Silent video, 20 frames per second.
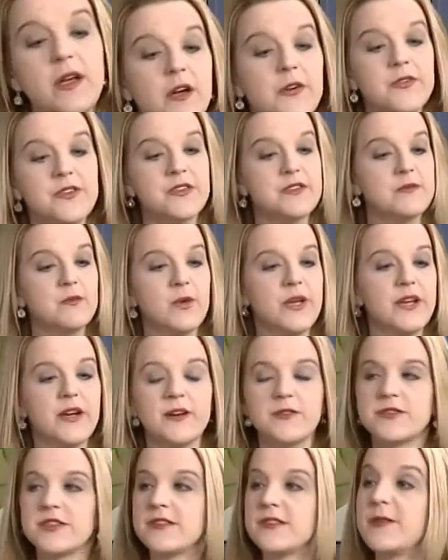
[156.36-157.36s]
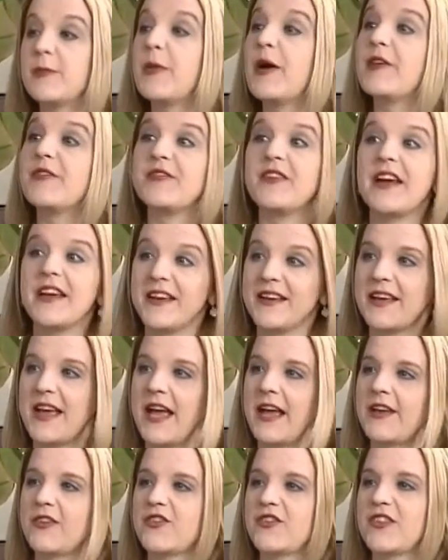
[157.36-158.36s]
go to the buffet
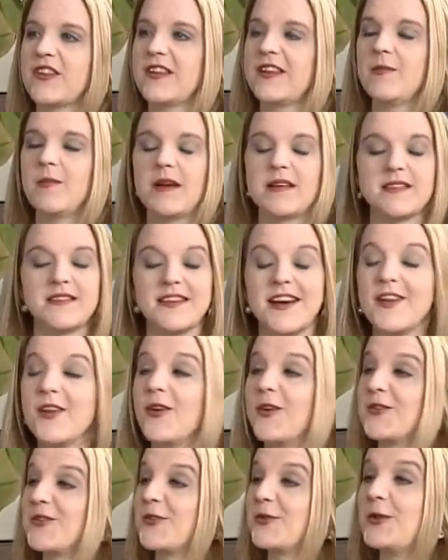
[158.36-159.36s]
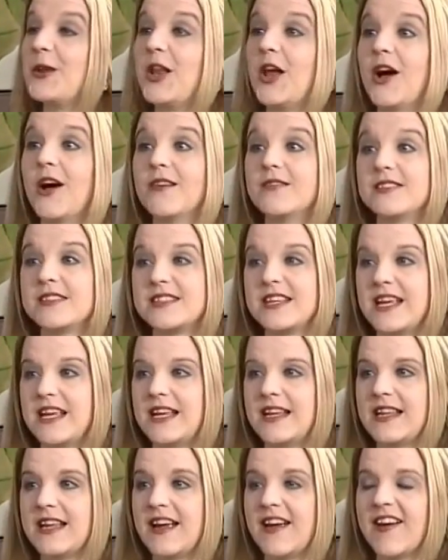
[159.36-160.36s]
occasionally. My son also loves to
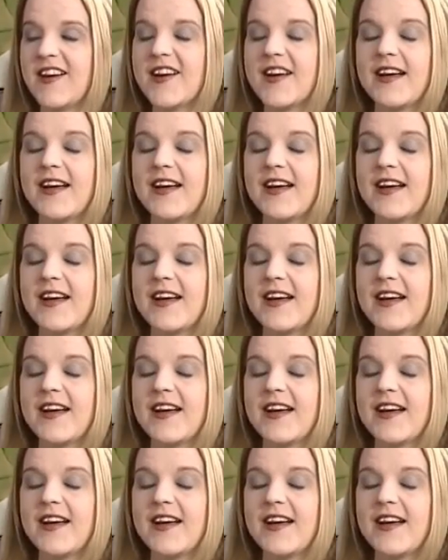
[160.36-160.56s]
eat there.